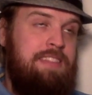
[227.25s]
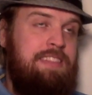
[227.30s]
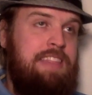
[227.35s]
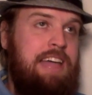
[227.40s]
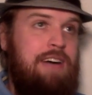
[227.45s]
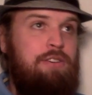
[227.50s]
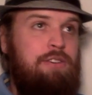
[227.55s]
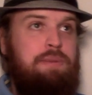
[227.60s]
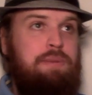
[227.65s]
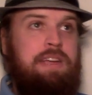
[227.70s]

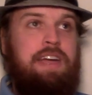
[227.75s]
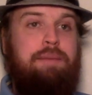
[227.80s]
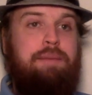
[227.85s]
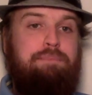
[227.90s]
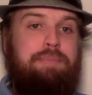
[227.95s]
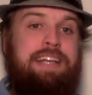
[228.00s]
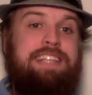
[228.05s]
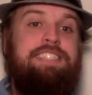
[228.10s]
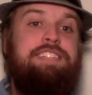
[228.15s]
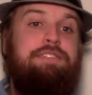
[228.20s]
That would be a
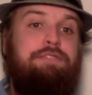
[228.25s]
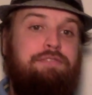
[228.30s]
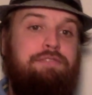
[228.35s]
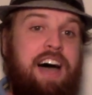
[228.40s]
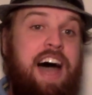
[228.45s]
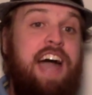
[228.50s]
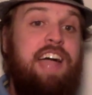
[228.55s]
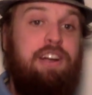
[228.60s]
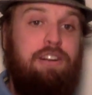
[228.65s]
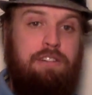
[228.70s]

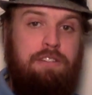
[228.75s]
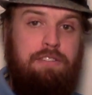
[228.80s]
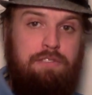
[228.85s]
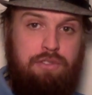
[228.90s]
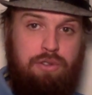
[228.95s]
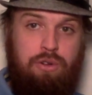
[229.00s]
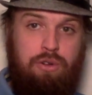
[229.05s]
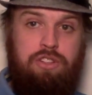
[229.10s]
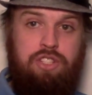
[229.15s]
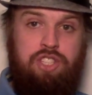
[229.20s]
misfire
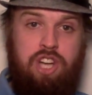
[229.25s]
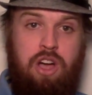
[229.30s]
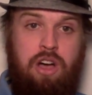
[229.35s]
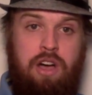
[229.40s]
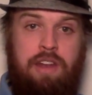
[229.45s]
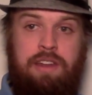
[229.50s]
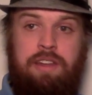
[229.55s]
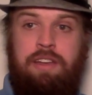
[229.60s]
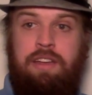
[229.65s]
for old John.